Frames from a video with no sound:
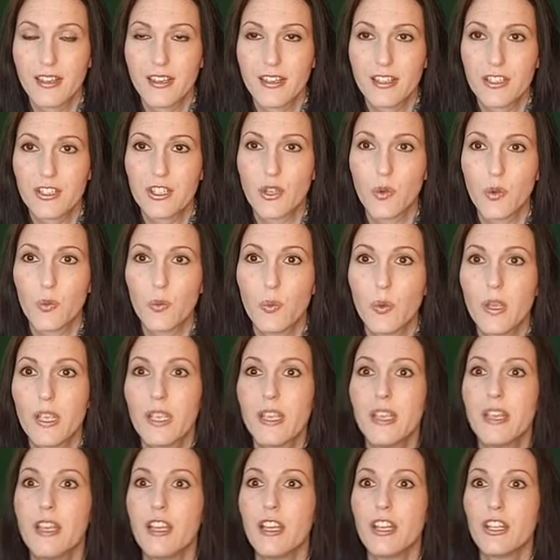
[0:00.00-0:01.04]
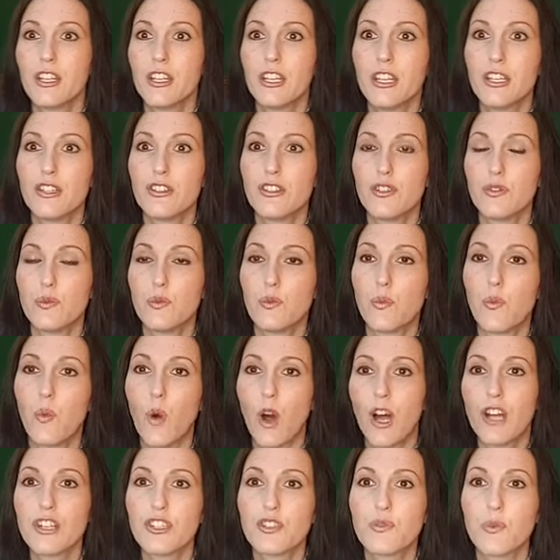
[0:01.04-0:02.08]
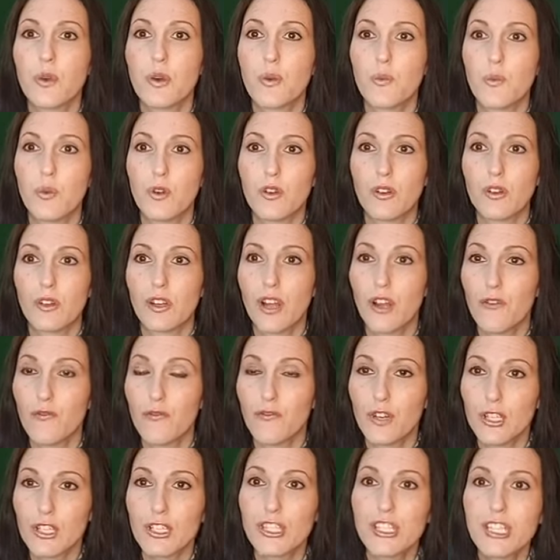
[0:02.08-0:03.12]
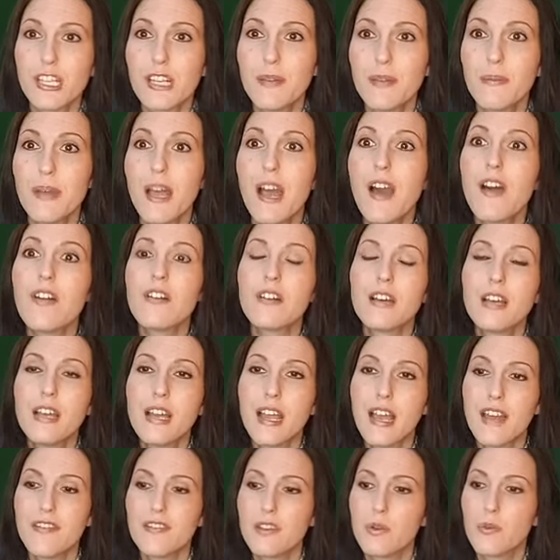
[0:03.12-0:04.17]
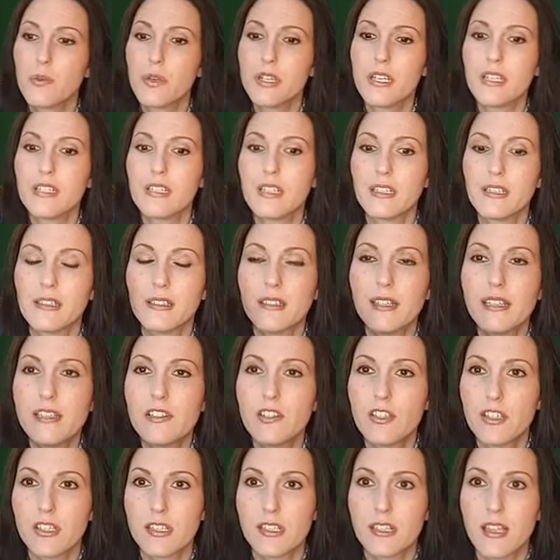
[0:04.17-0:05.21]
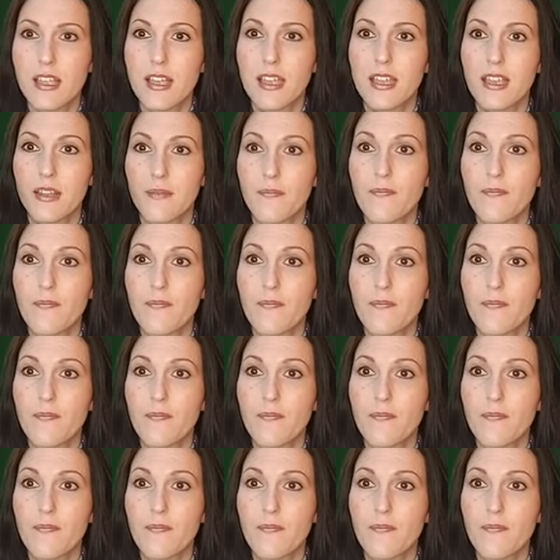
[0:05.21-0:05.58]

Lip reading: So we need to watch what we're conversing about, and then we need to legislate